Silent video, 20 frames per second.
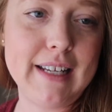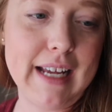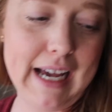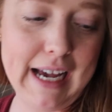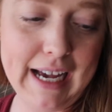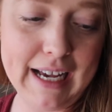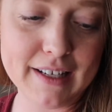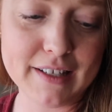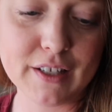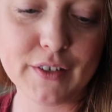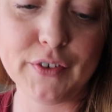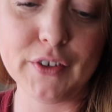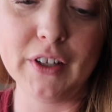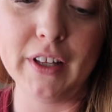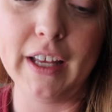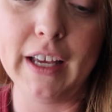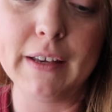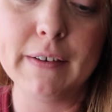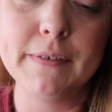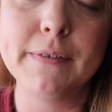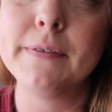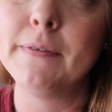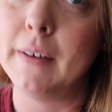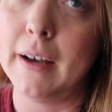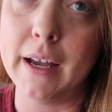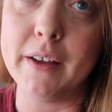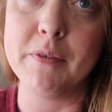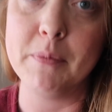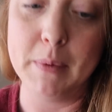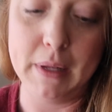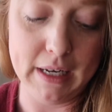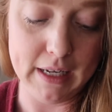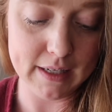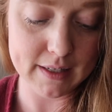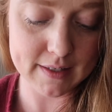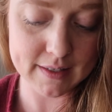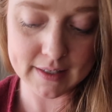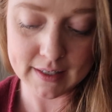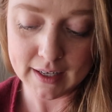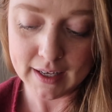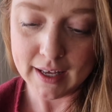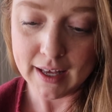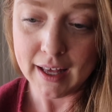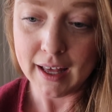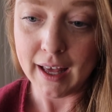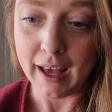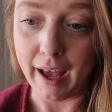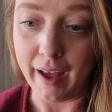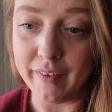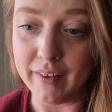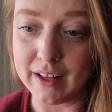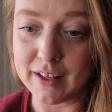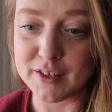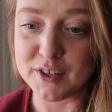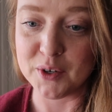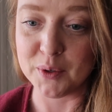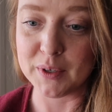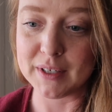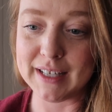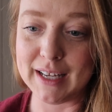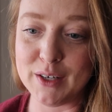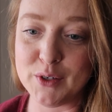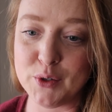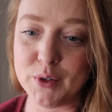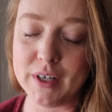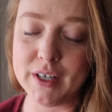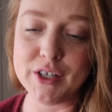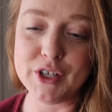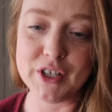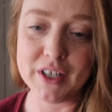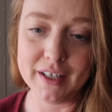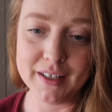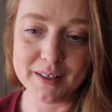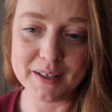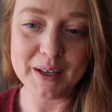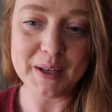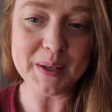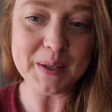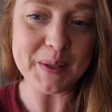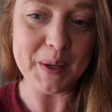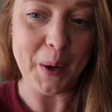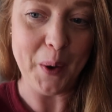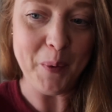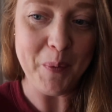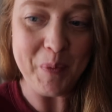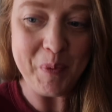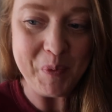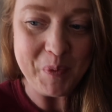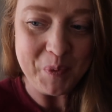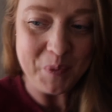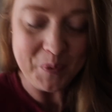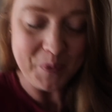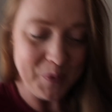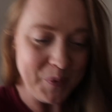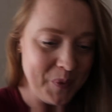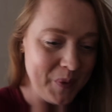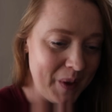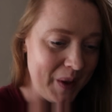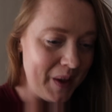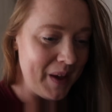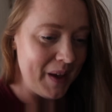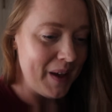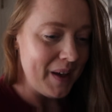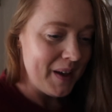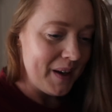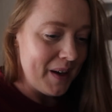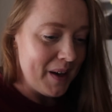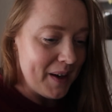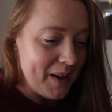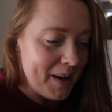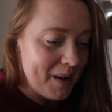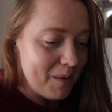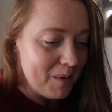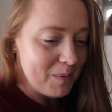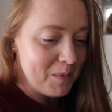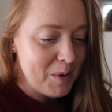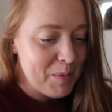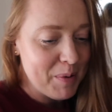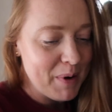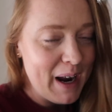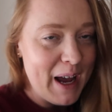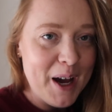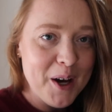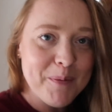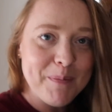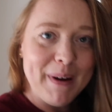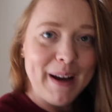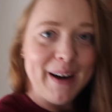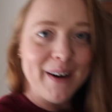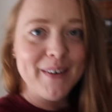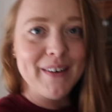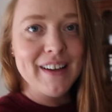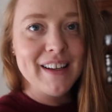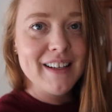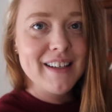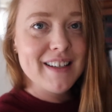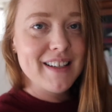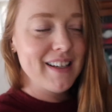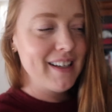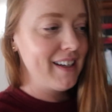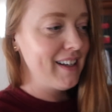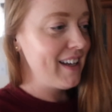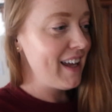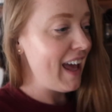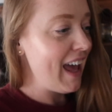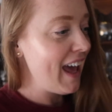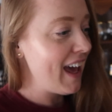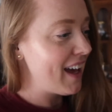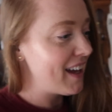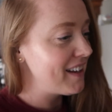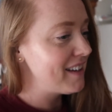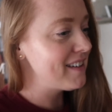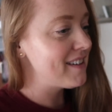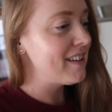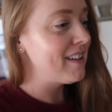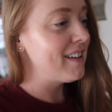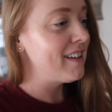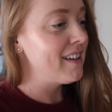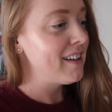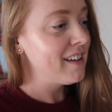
a task for like five minutes, and that's no exaggeration. So I'm a proud parent, and